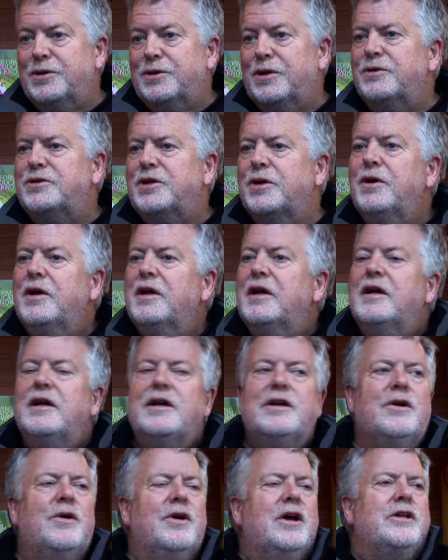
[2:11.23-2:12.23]
You know, so
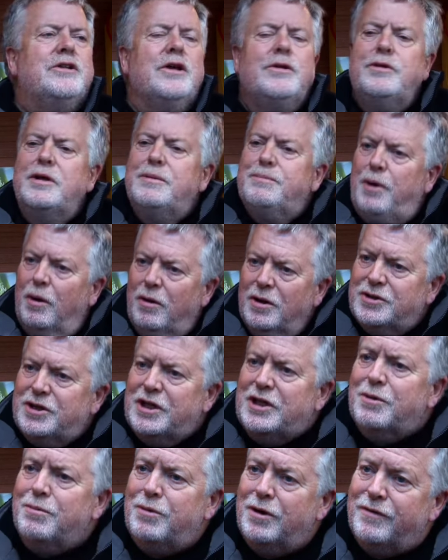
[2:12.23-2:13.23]
I don't think
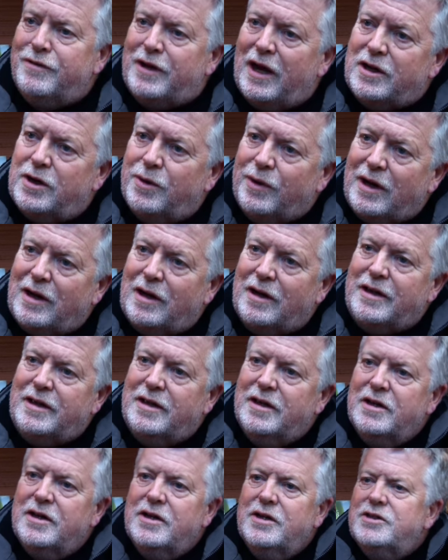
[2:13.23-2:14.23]
policy can move that quickly.